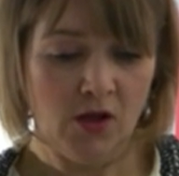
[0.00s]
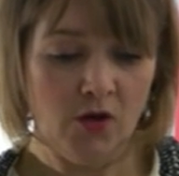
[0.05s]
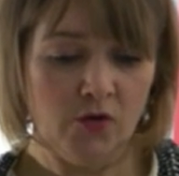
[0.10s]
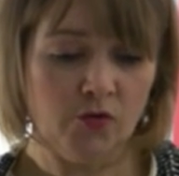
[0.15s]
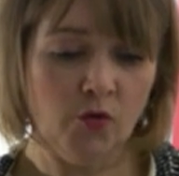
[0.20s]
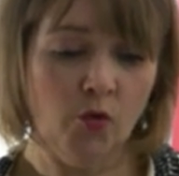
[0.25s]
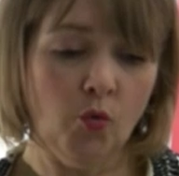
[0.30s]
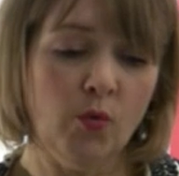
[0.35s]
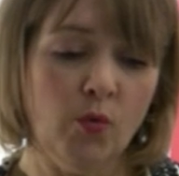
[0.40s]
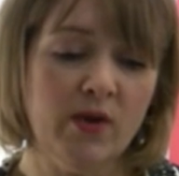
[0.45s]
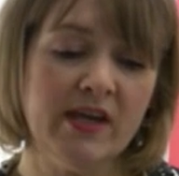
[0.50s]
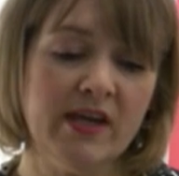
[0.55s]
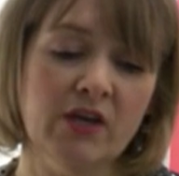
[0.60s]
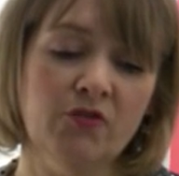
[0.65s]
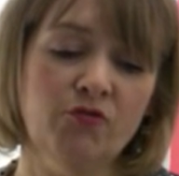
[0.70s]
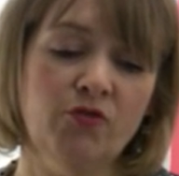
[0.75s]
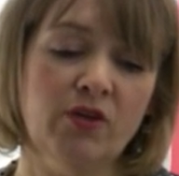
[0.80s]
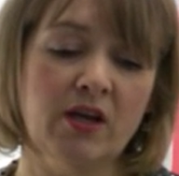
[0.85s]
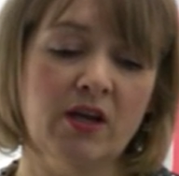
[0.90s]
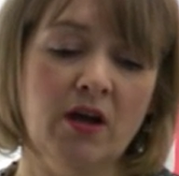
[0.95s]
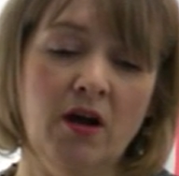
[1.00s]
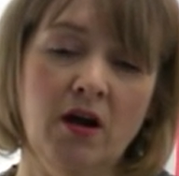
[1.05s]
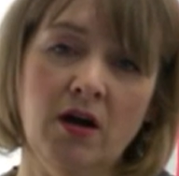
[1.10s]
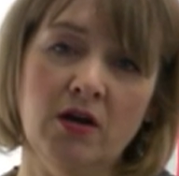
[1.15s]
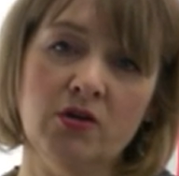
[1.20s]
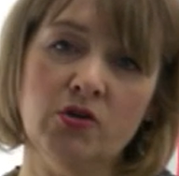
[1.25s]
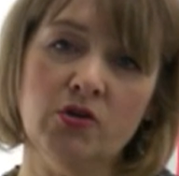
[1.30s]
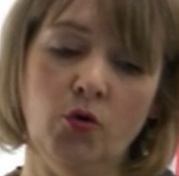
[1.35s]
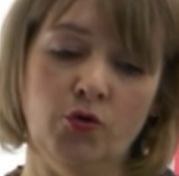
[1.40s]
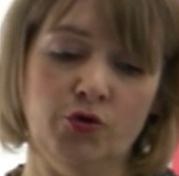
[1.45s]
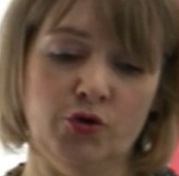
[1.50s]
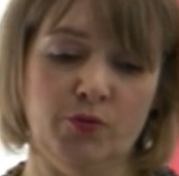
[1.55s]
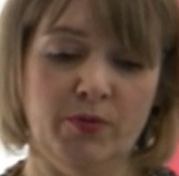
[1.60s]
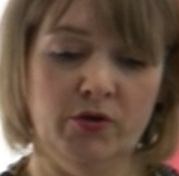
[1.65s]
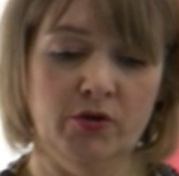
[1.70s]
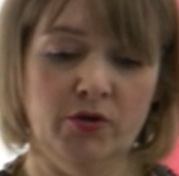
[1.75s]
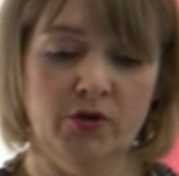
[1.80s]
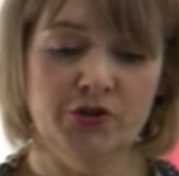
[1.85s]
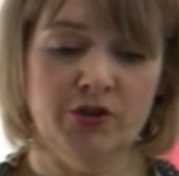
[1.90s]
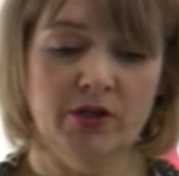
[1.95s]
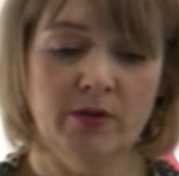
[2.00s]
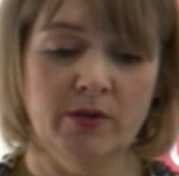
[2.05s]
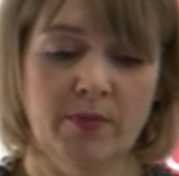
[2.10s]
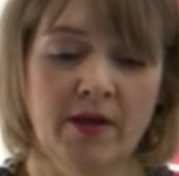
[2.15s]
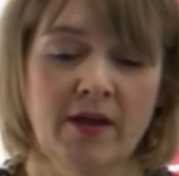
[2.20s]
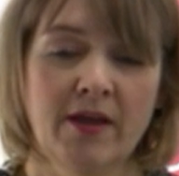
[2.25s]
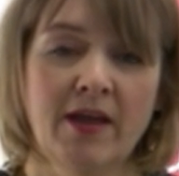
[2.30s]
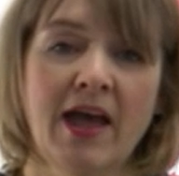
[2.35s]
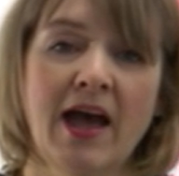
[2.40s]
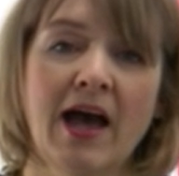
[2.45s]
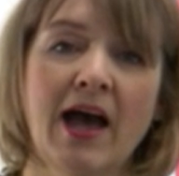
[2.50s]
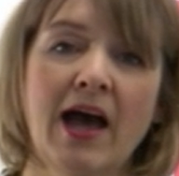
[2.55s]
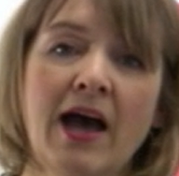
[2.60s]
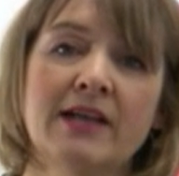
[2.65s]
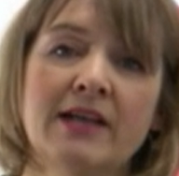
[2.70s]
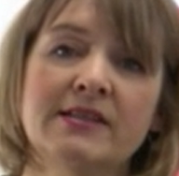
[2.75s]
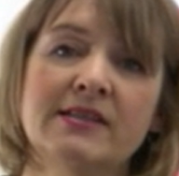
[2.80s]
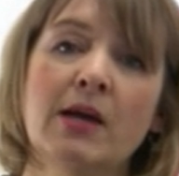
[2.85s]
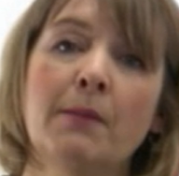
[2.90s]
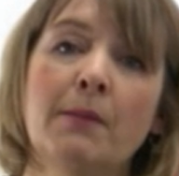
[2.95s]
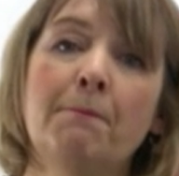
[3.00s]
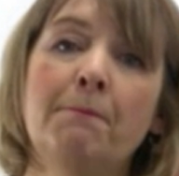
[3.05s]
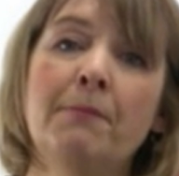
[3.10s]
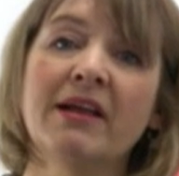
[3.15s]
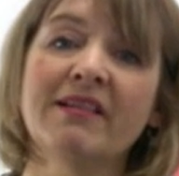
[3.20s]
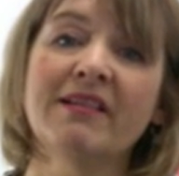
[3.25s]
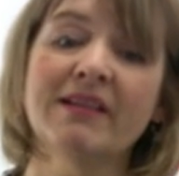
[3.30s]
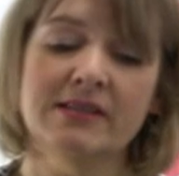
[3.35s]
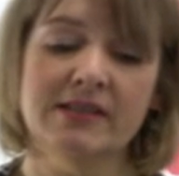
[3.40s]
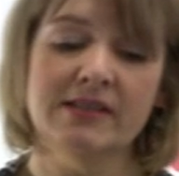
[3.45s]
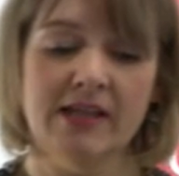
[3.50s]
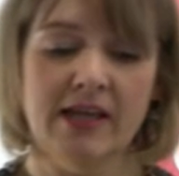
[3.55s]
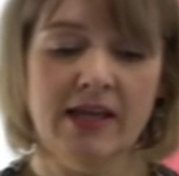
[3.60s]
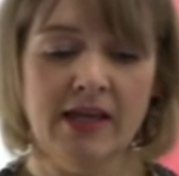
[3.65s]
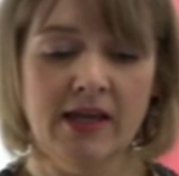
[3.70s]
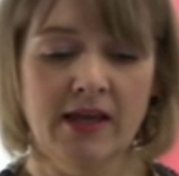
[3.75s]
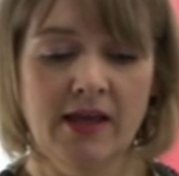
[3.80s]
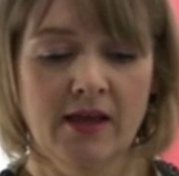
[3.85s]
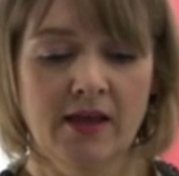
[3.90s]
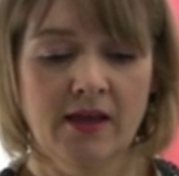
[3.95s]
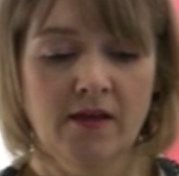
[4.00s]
So we can regard entrepreneurship as the ability